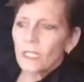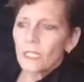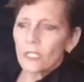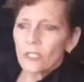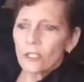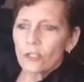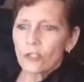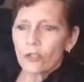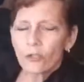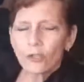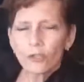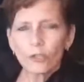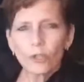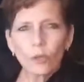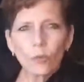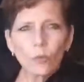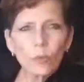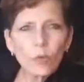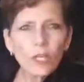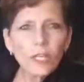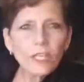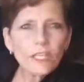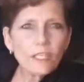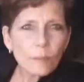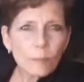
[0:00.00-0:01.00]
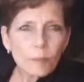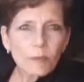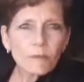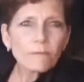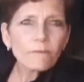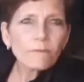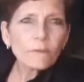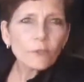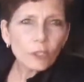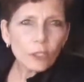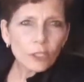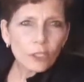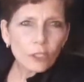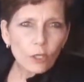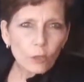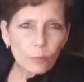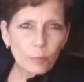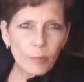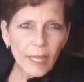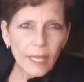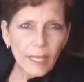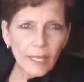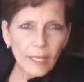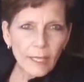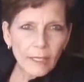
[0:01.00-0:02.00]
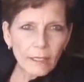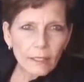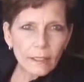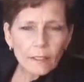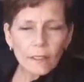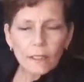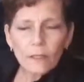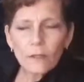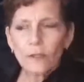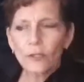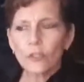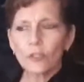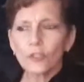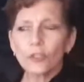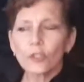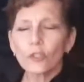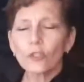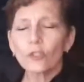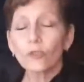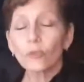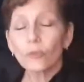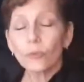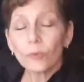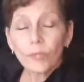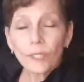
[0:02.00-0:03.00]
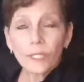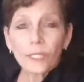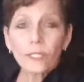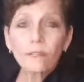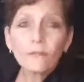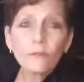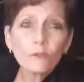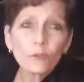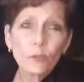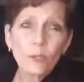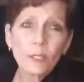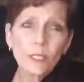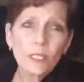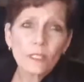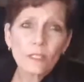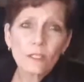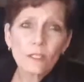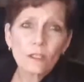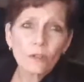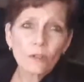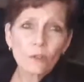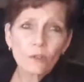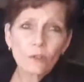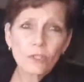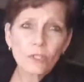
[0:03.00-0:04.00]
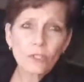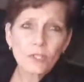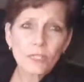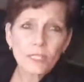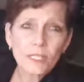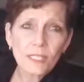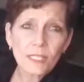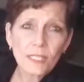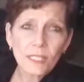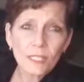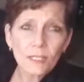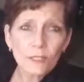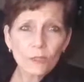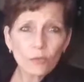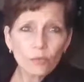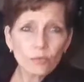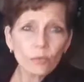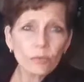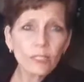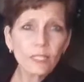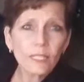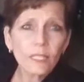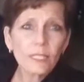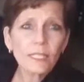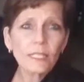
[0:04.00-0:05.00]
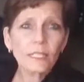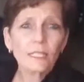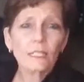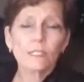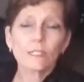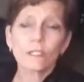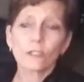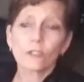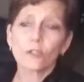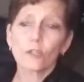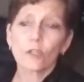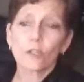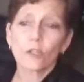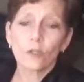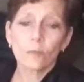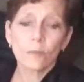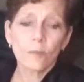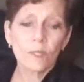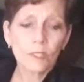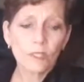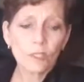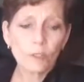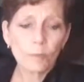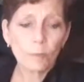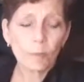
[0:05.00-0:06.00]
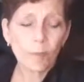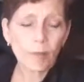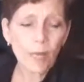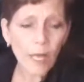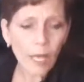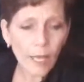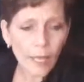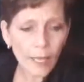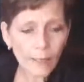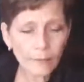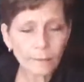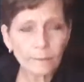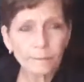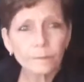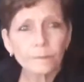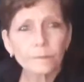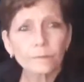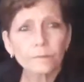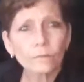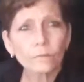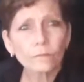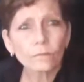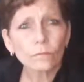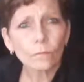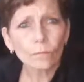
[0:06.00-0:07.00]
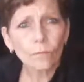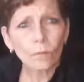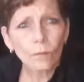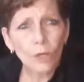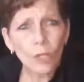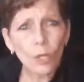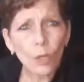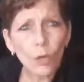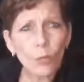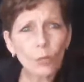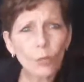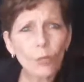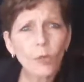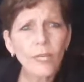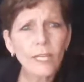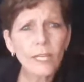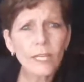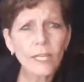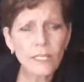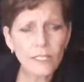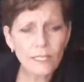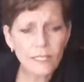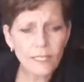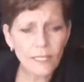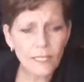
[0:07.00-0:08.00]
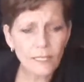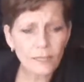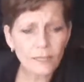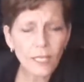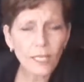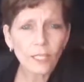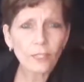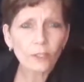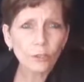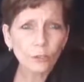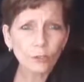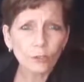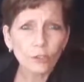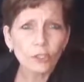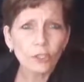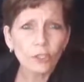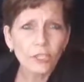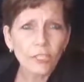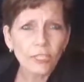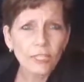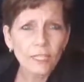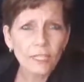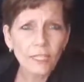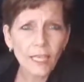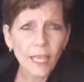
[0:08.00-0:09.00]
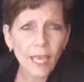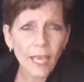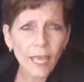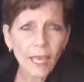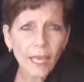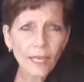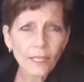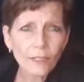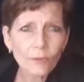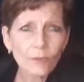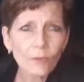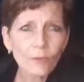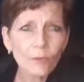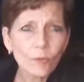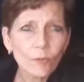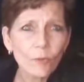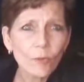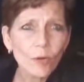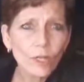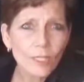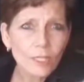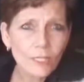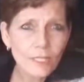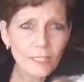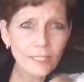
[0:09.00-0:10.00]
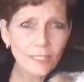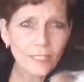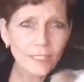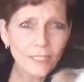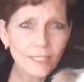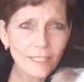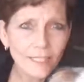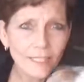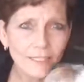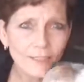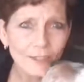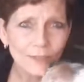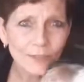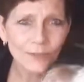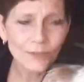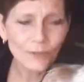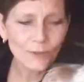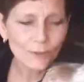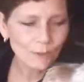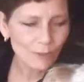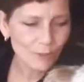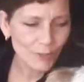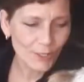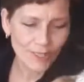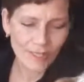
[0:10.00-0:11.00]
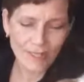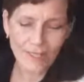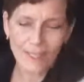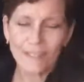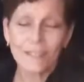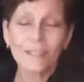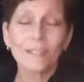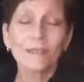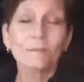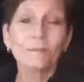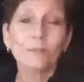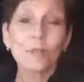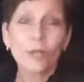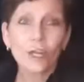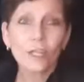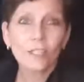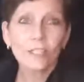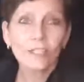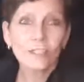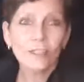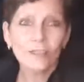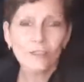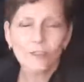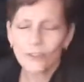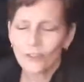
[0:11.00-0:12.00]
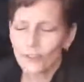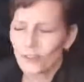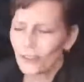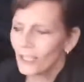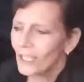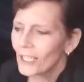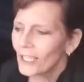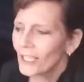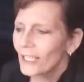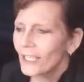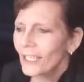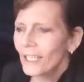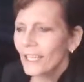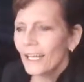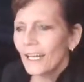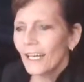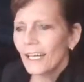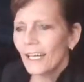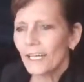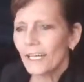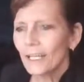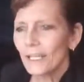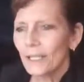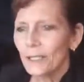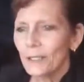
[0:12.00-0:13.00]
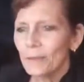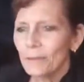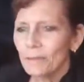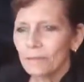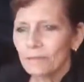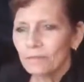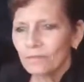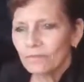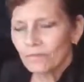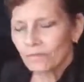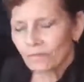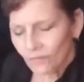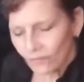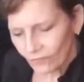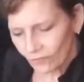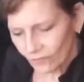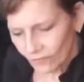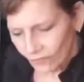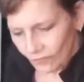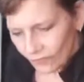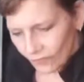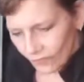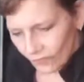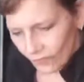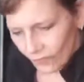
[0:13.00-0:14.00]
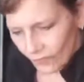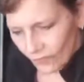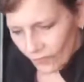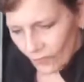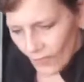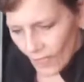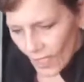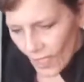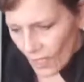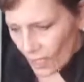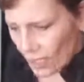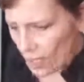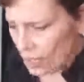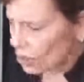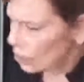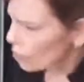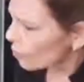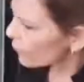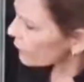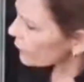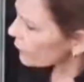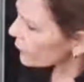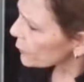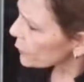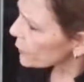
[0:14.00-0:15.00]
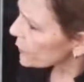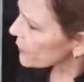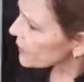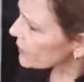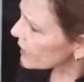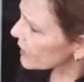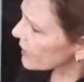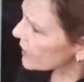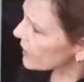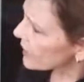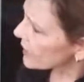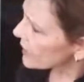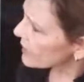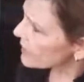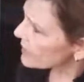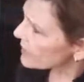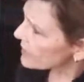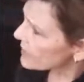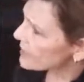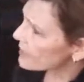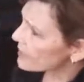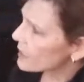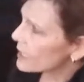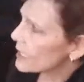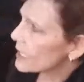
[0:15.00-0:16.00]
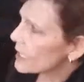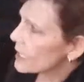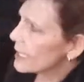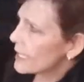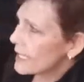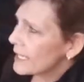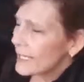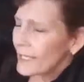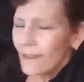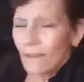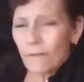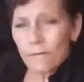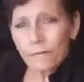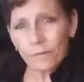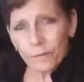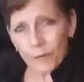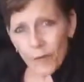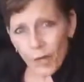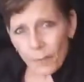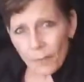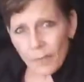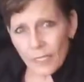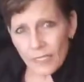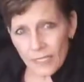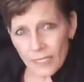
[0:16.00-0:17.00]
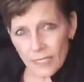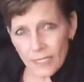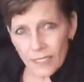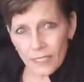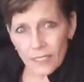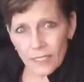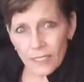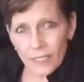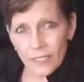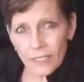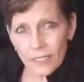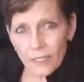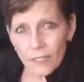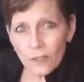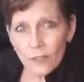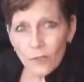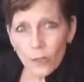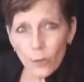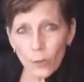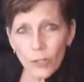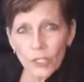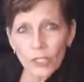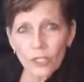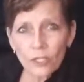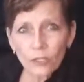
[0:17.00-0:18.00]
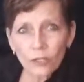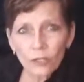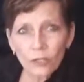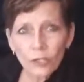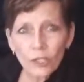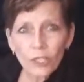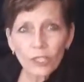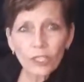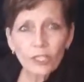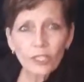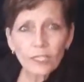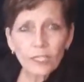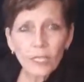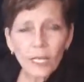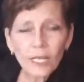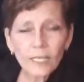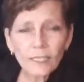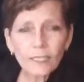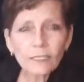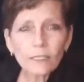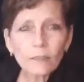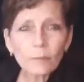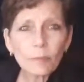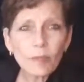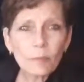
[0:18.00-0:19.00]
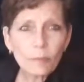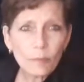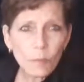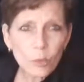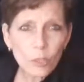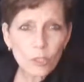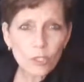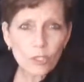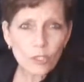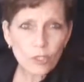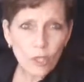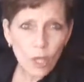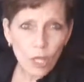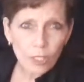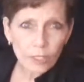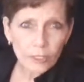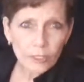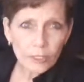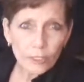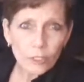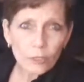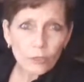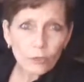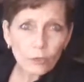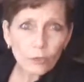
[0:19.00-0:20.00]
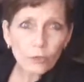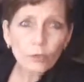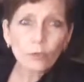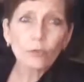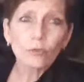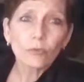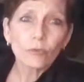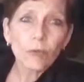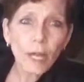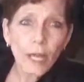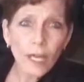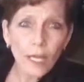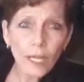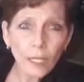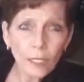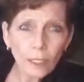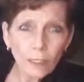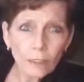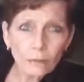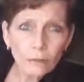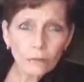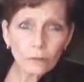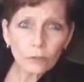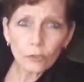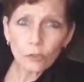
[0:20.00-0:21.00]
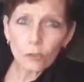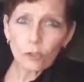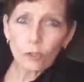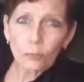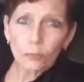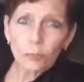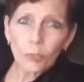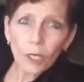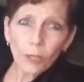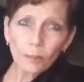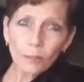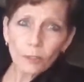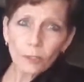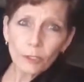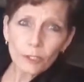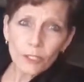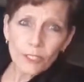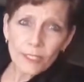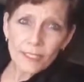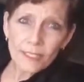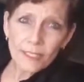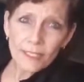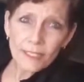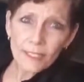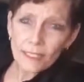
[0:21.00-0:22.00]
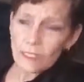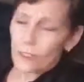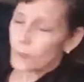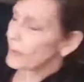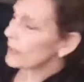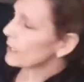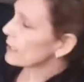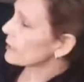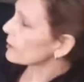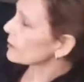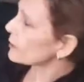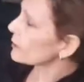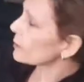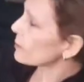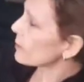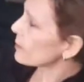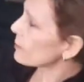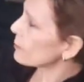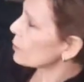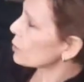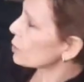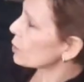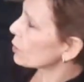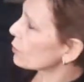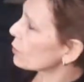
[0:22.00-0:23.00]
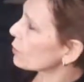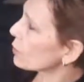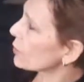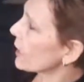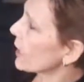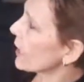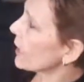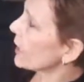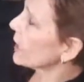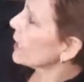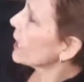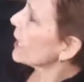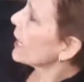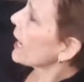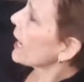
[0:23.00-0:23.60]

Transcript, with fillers: So you don't want it to be fully opaque. The degree of translucency is really determined by what is it that you're looking at wanting it to do. She thinks I'm talking to her. Um, so for this, from a distance, it's going to look a little bit more solid gray. You're probably going to see it as being a little bit more gray.